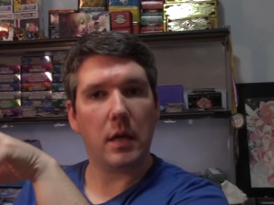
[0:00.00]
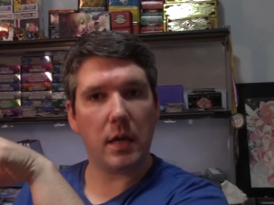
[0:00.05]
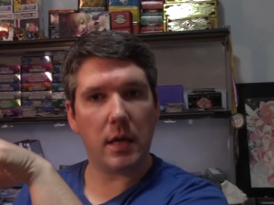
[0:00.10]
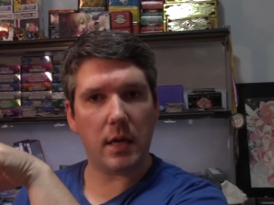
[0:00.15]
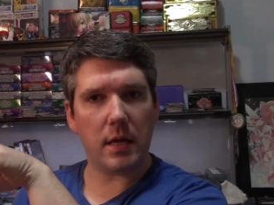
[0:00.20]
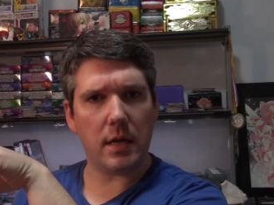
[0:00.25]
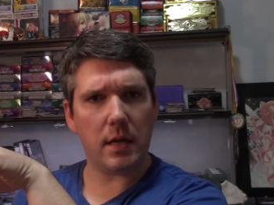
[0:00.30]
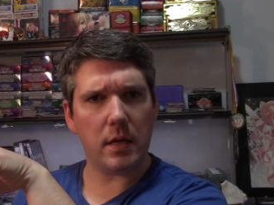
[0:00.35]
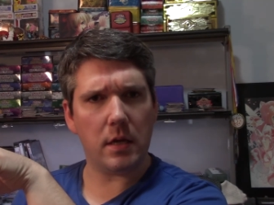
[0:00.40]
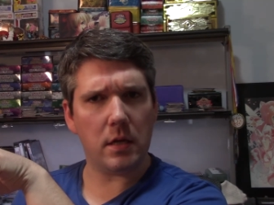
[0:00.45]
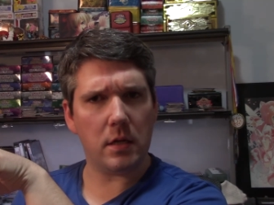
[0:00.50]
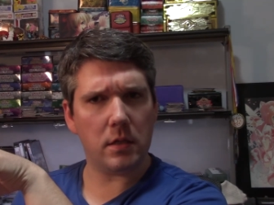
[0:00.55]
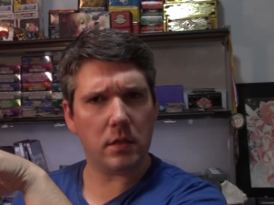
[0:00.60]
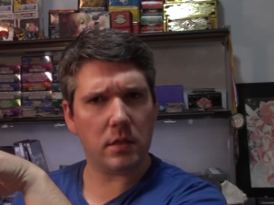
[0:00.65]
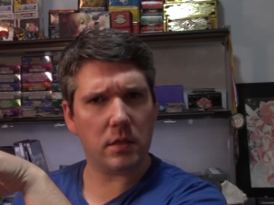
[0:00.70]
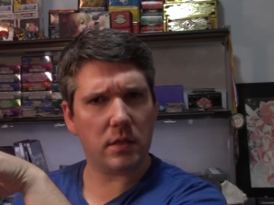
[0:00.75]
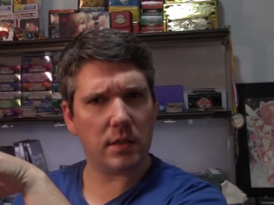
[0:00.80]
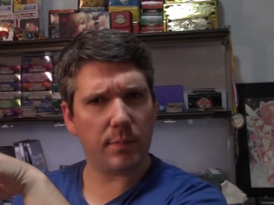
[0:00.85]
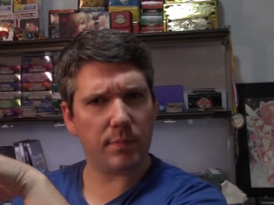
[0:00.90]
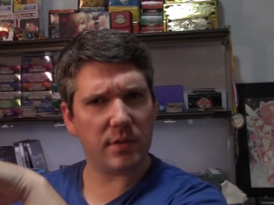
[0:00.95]
in
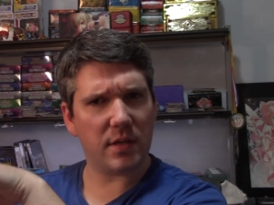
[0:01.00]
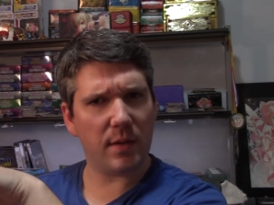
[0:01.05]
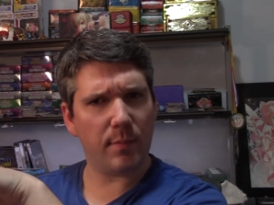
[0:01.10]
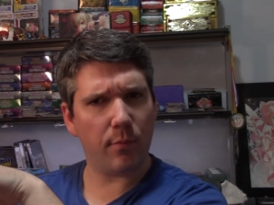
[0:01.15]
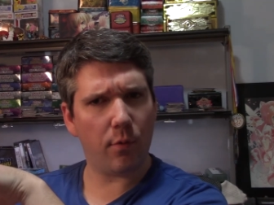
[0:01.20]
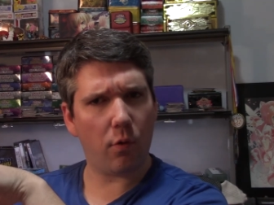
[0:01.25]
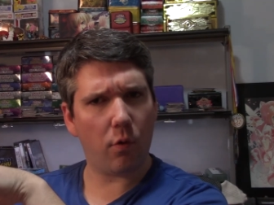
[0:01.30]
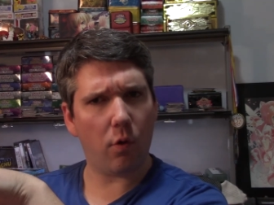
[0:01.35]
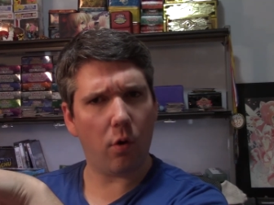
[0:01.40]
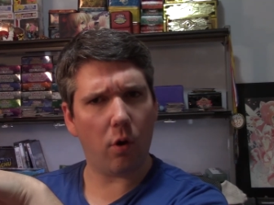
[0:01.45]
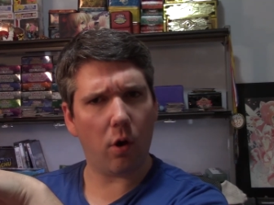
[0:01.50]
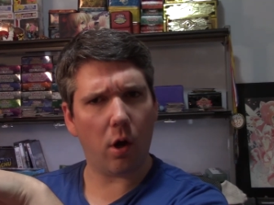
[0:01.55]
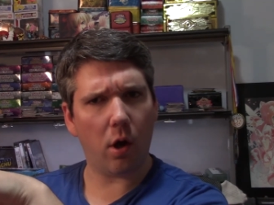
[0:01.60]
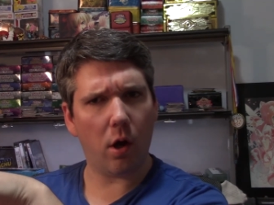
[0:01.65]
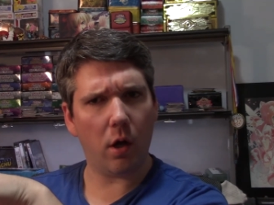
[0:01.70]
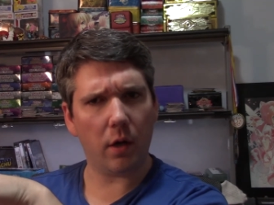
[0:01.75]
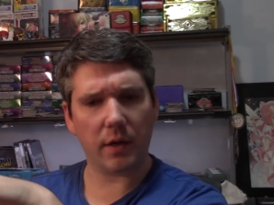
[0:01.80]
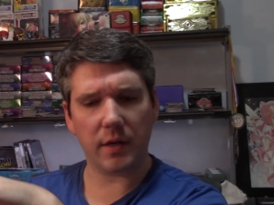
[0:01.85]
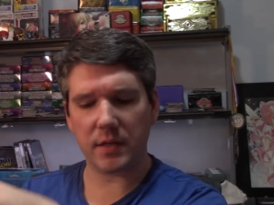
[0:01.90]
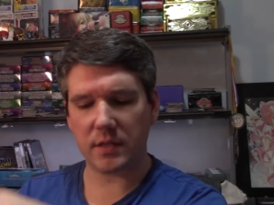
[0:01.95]
September or
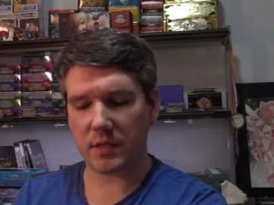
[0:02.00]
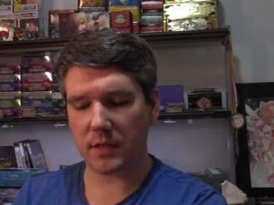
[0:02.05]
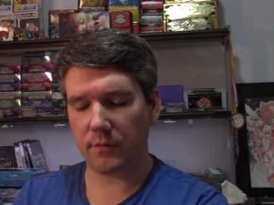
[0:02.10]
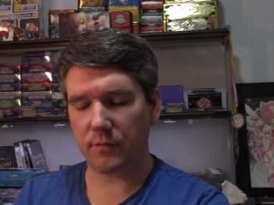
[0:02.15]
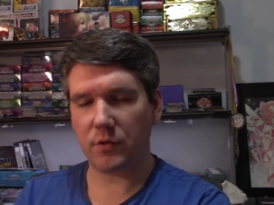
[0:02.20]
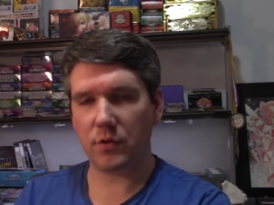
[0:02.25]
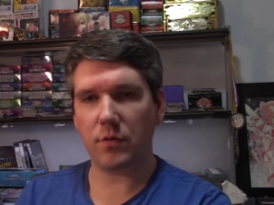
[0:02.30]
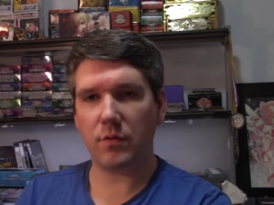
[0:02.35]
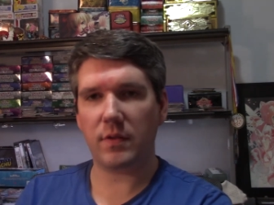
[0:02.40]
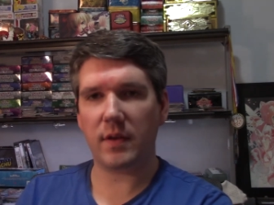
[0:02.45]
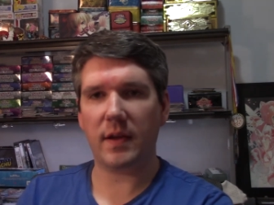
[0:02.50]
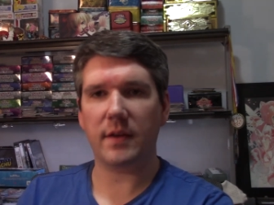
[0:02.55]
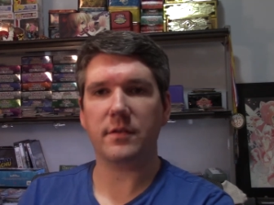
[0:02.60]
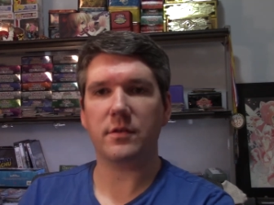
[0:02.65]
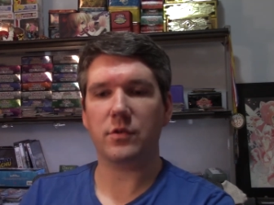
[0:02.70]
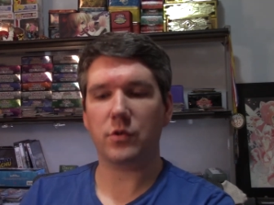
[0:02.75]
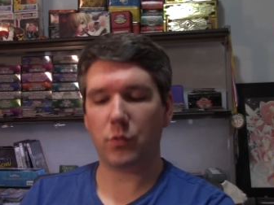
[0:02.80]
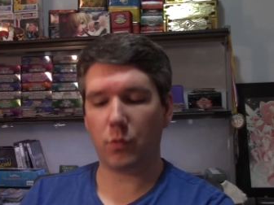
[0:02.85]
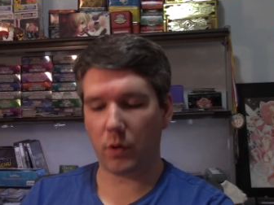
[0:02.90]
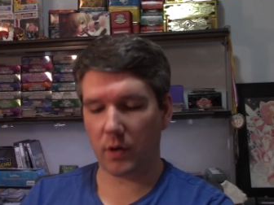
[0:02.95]
August of
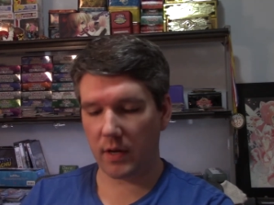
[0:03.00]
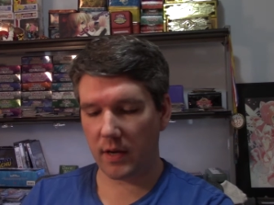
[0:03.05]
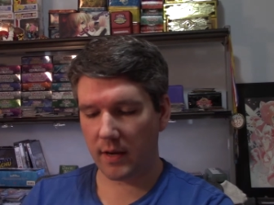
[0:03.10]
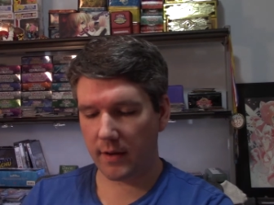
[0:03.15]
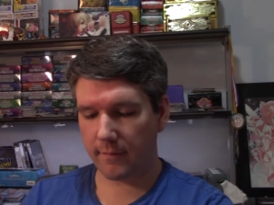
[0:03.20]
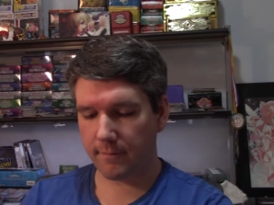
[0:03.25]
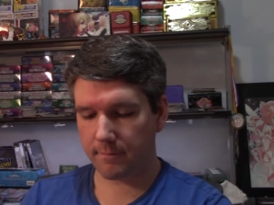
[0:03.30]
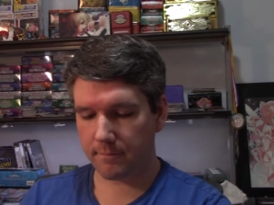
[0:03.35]
2020.